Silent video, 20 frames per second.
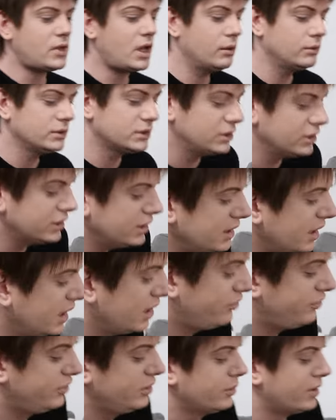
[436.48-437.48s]
I was looking at
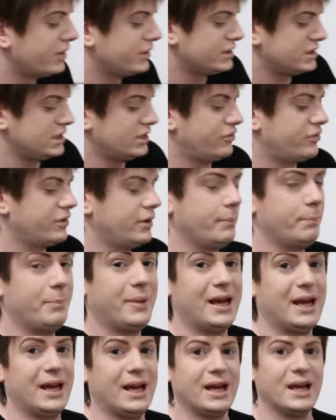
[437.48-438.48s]
a few other different
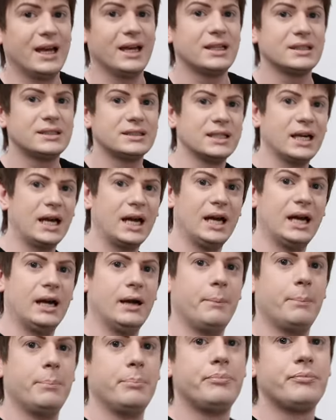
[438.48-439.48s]
bags,
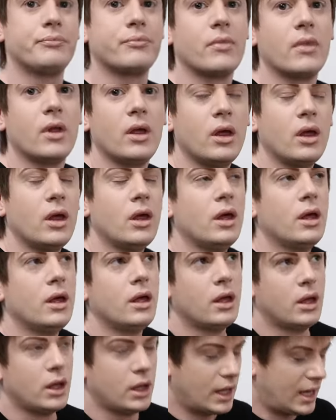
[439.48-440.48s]
and
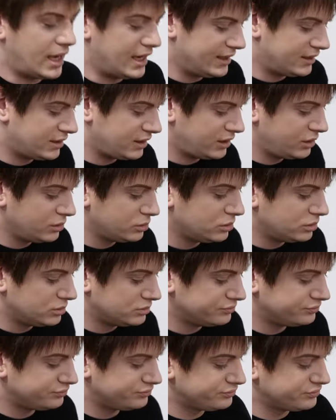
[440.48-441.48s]
I thought
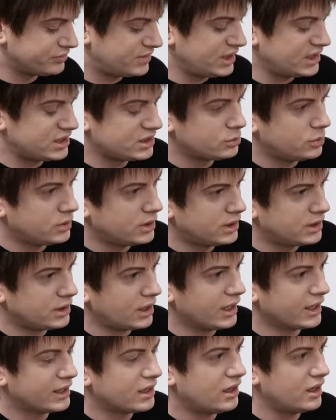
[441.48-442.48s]
this one,
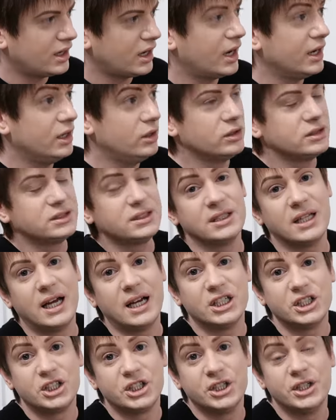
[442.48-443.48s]
I looked at
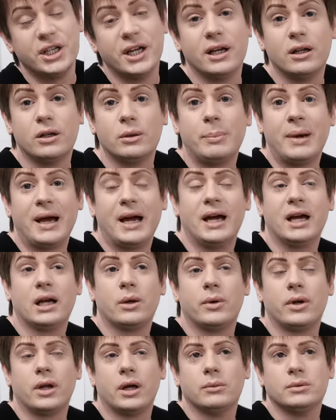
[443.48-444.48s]
that Chanel bag
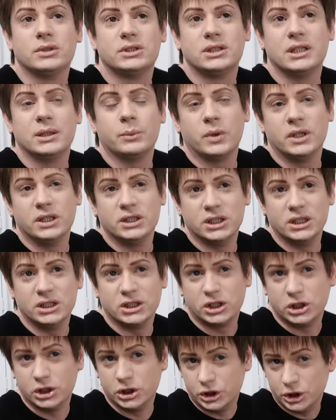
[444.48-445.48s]
when I was went
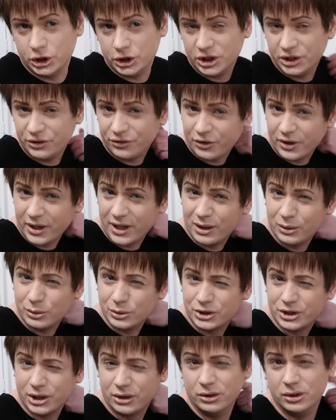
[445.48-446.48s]
to duty free. I
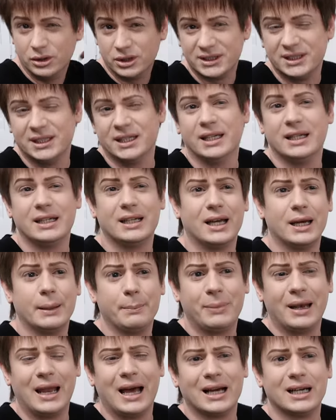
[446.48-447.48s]
also looked at it in
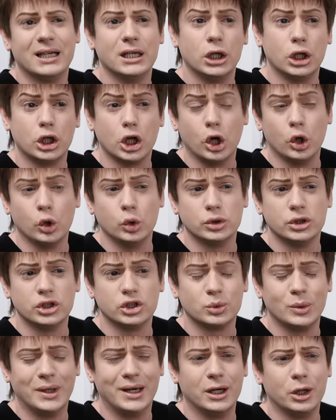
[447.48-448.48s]
like black and gold
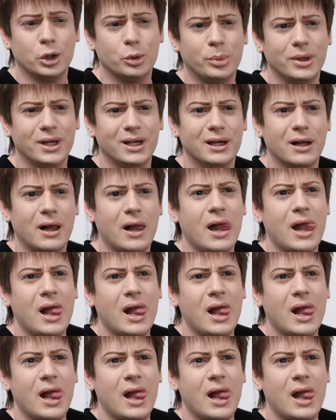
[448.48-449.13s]
as well, but